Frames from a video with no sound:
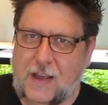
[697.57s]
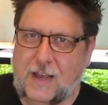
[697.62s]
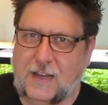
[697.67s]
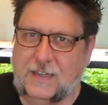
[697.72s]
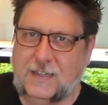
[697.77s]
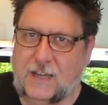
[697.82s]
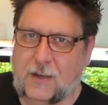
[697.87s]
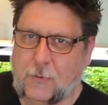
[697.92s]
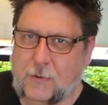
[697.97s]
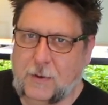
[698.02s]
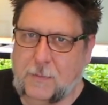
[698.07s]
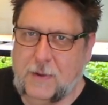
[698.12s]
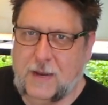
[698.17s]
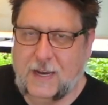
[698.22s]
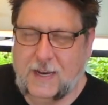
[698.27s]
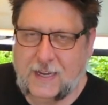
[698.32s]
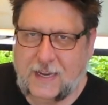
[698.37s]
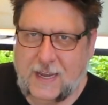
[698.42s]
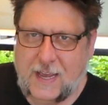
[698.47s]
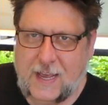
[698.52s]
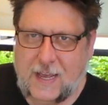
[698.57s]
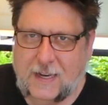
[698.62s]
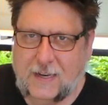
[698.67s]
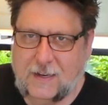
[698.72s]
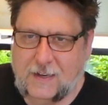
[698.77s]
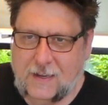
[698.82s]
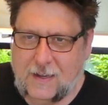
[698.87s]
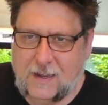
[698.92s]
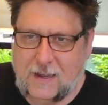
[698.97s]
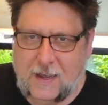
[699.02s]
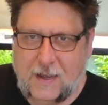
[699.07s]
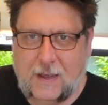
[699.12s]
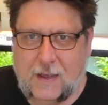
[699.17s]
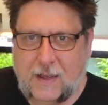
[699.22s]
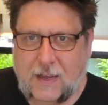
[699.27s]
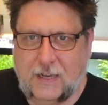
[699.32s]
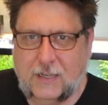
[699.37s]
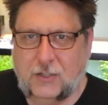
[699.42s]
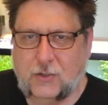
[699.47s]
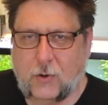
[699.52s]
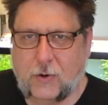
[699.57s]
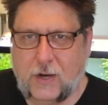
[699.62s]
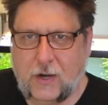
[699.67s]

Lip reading: Until we meet again, enjoy